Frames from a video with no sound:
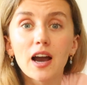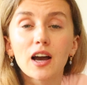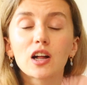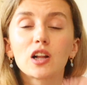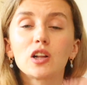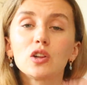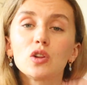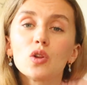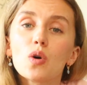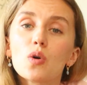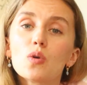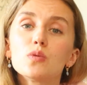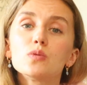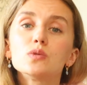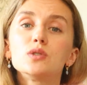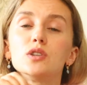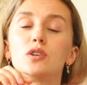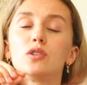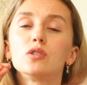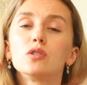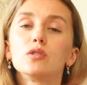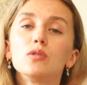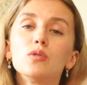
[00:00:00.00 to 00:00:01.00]
a
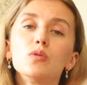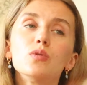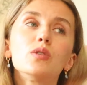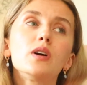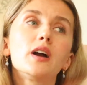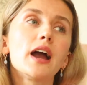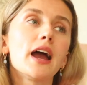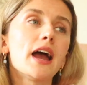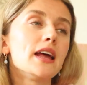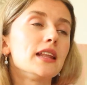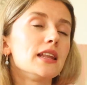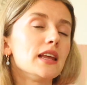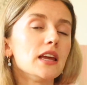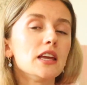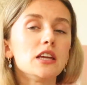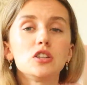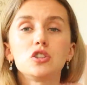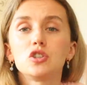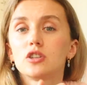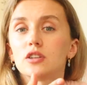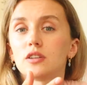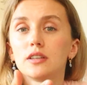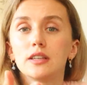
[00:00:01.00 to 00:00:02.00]
closer look at
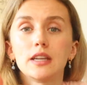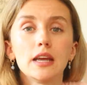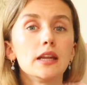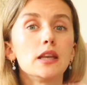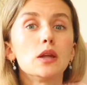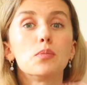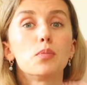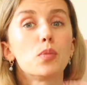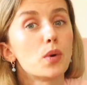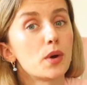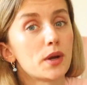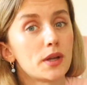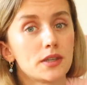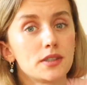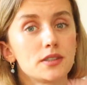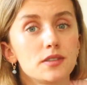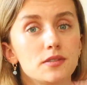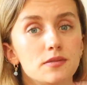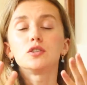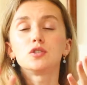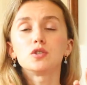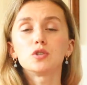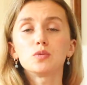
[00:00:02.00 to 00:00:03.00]
each data point.
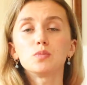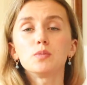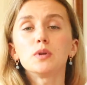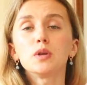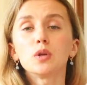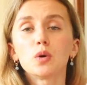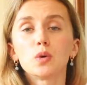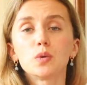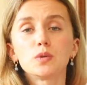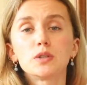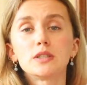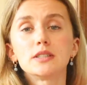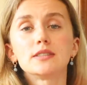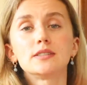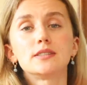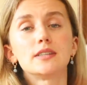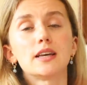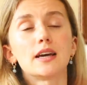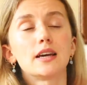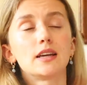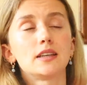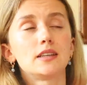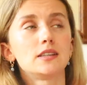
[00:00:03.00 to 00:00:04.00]
It should be noticed
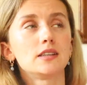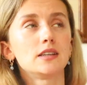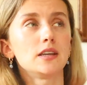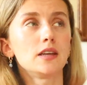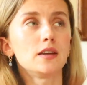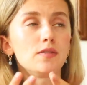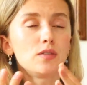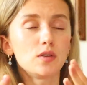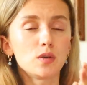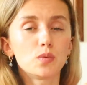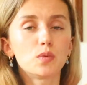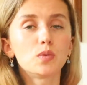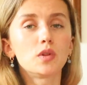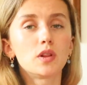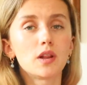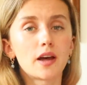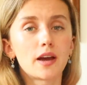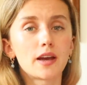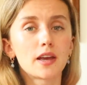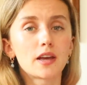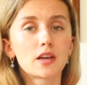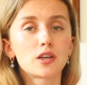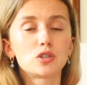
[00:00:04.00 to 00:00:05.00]
that if you would
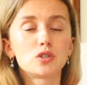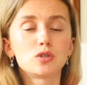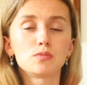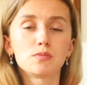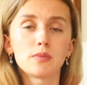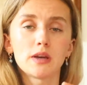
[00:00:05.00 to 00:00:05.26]
like to